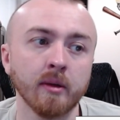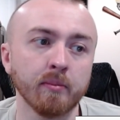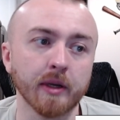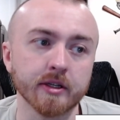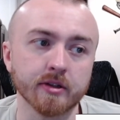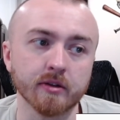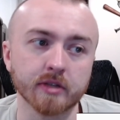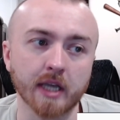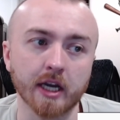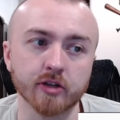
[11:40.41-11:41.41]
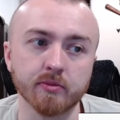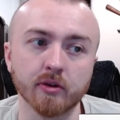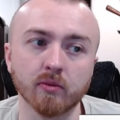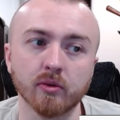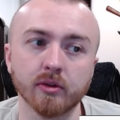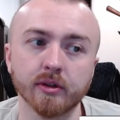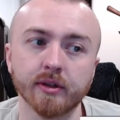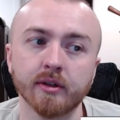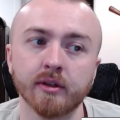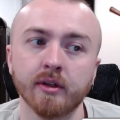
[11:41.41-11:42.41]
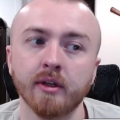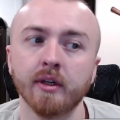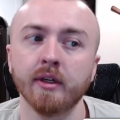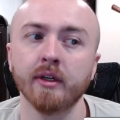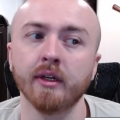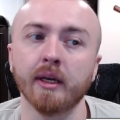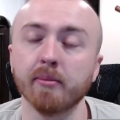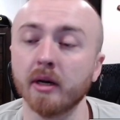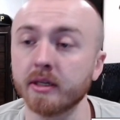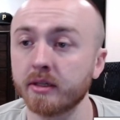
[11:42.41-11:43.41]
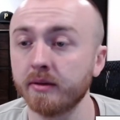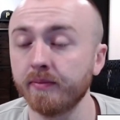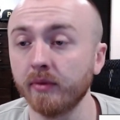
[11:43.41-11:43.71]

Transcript: base notes cashmere wood, and musk.